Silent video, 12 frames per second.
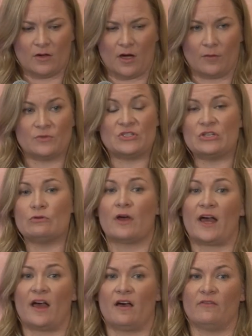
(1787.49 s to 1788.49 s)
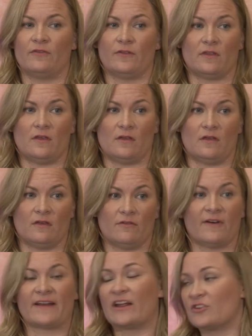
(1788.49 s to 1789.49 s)
Um, do you have the
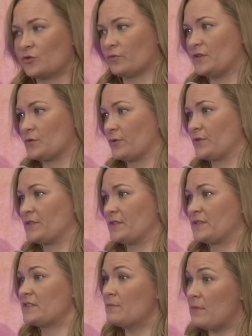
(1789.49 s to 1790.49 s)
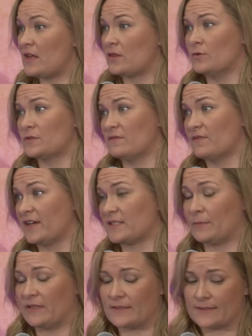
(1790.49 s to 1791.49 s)
financial resources to make those
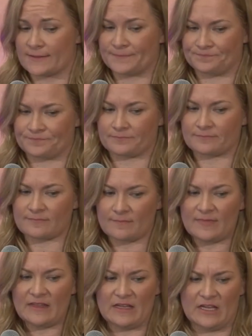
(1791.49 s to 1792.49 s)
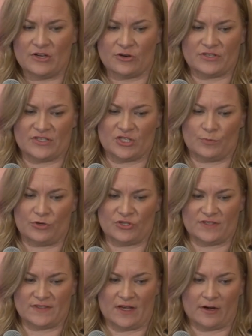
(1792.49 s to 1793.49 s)
investments? in your
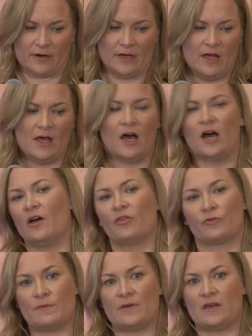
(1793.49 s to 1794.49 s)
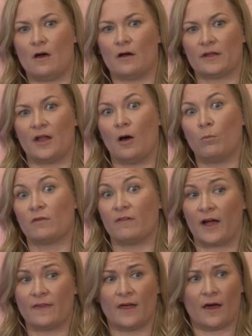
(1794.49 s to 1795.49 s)
distribution center. a uh, 3PL can help
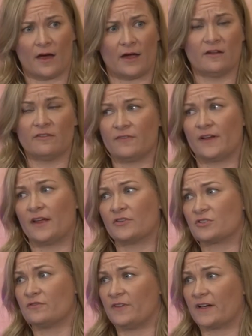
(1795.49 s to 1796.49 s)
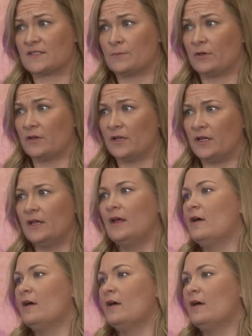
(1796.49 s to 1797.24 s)
provide that kind of financial flexibility.